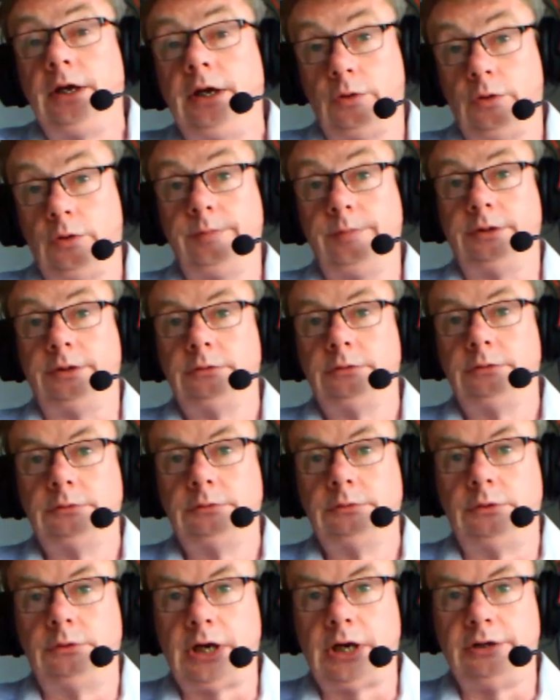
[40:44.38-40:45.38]
equipment,
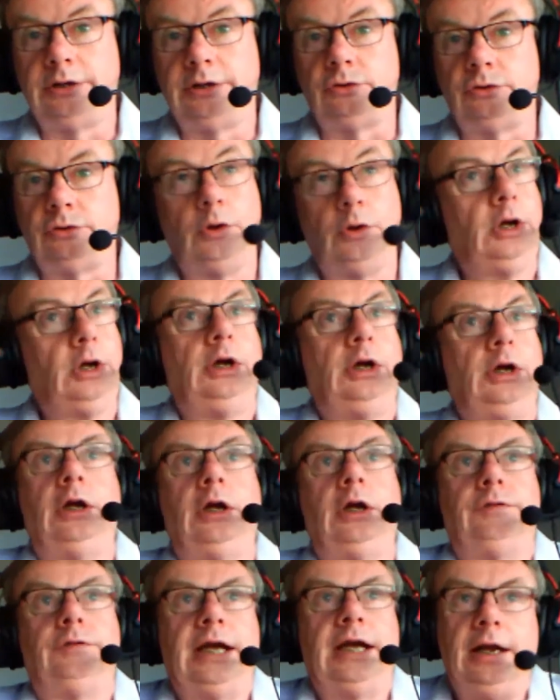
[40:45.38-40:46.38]
okay, so
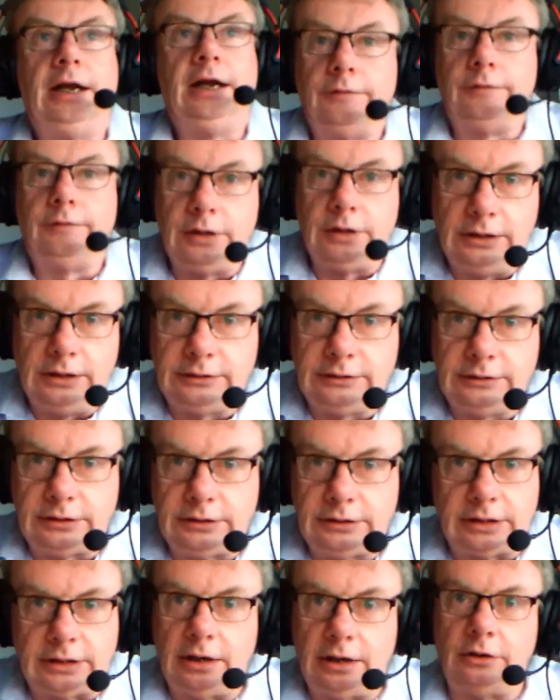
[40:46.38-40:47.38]
you have 10 of
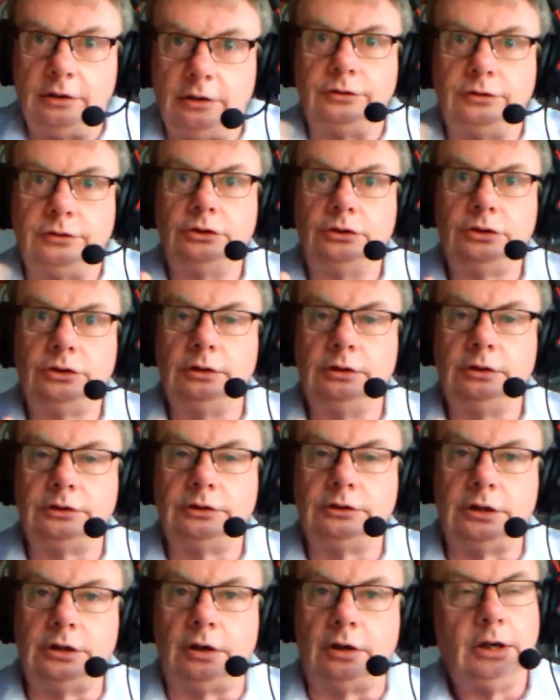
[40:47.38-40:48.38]
these guitars
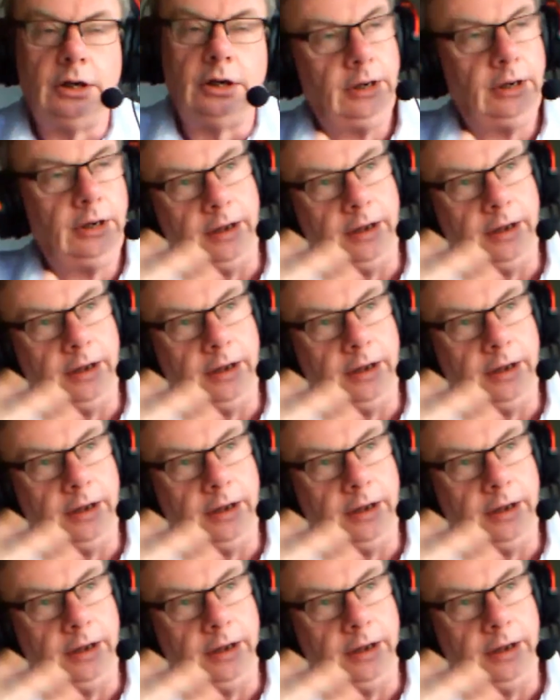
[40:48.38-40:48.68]
in stock,